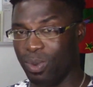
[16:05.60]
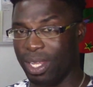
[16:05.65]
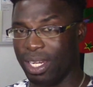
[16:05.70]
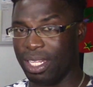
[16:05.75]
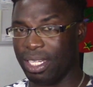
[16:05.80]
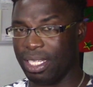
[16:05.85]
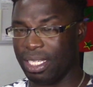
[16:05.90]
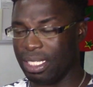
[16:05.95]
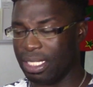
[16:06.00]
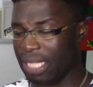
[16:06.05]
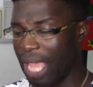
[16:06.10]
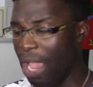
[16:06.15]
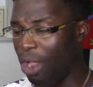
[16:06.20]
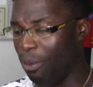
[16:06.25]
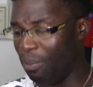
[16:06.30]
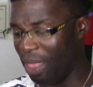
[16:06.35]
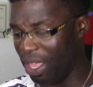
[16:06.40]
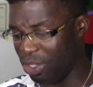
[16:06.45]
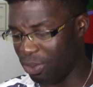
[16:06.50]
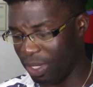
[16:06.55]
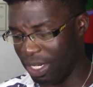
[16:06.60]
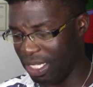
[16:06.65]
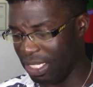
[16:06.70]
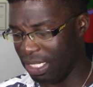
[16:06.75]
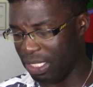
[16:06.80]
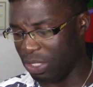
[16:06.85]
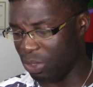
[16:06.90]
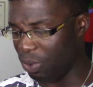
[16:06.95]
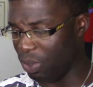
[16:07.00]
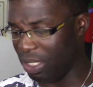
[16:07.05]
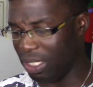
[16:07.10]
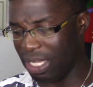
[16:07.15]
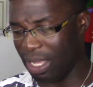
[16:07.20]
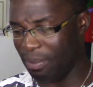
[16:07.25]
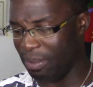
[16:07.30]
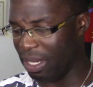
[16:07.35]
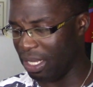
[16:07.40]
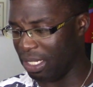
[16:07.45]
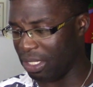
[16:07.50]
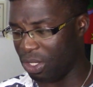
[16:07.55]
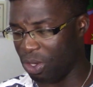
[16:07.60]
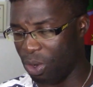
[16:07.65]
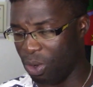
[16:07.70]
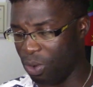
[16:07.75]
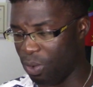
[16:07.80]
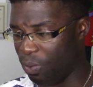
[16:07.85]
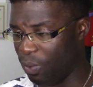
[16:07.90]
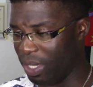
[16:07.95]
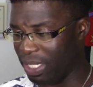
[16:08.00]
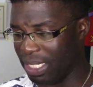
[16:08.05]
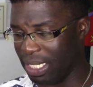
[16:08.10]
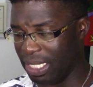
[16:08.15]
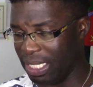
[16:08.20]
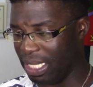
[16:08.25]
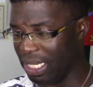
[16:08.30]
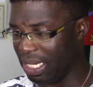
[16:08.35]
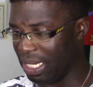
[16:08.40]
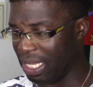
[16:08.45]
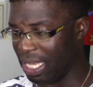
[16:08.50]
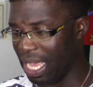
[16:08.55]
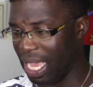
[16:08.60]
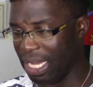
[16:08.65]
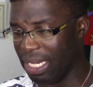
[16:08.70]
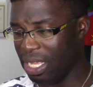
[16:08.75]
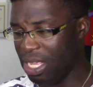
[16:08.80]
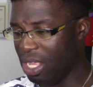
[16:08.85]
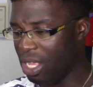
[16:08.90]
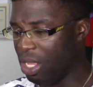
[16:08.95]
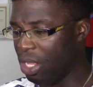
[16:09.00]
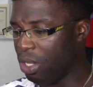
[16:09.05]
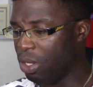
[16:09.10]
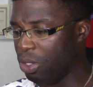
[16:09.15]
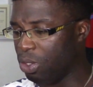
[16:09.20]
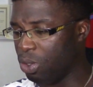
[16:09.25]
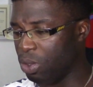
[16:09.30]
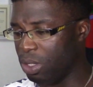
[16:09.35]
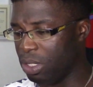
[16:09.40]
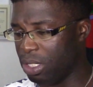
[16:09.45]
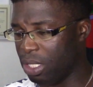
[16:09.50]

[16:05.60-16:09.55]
what it is. I hope that's what it is. Don't tell that dog went and killed a cat. Don't